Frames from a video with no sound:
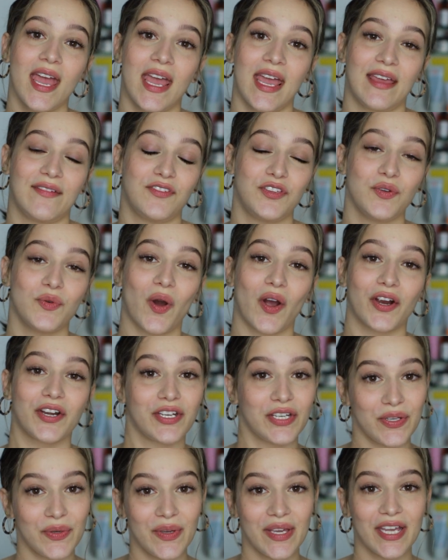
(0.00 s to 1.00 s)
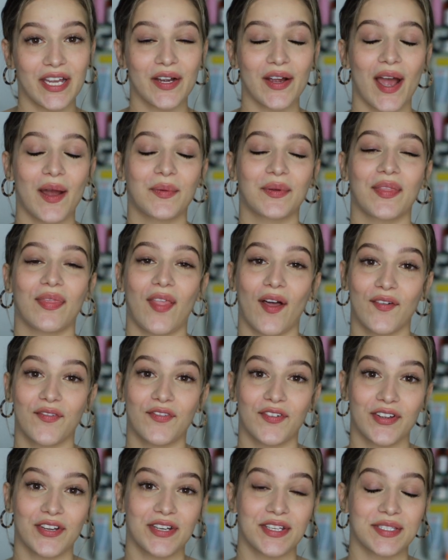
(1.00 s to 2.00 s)
If you are new here, I would love
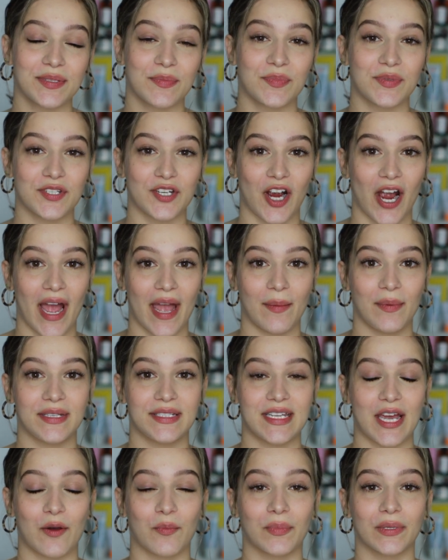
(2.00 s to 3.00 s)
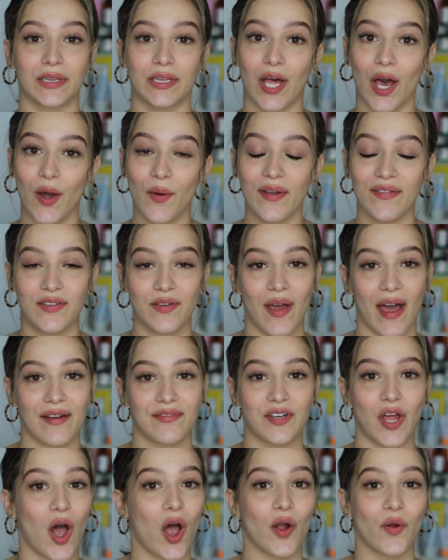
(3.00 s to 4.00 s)
for you to subscribe down below if you have
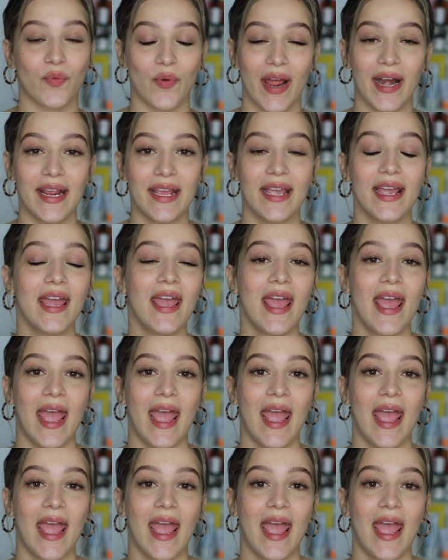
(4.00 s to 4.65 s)
not already,